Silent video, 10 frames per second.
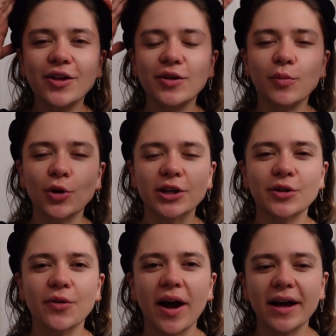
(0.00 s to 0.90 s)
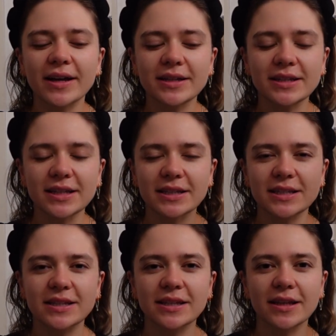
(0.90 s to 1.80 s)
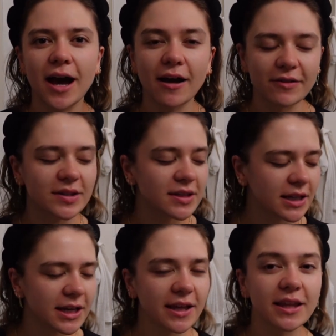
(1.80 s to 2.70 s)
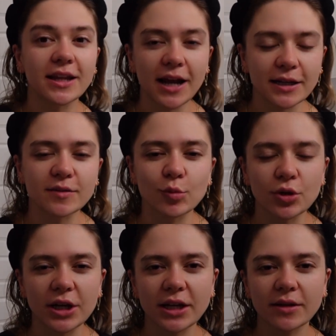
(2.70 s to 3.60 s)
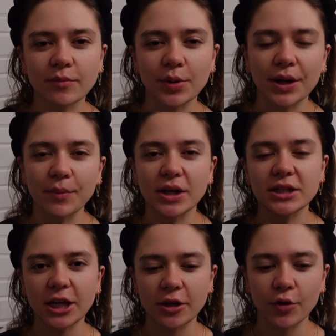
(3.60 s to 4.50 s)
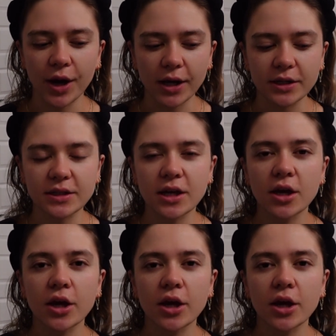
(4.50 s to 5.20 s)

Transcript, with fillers: Good morning, you guys. It's obviously the next morning, but I'm gonna take you guys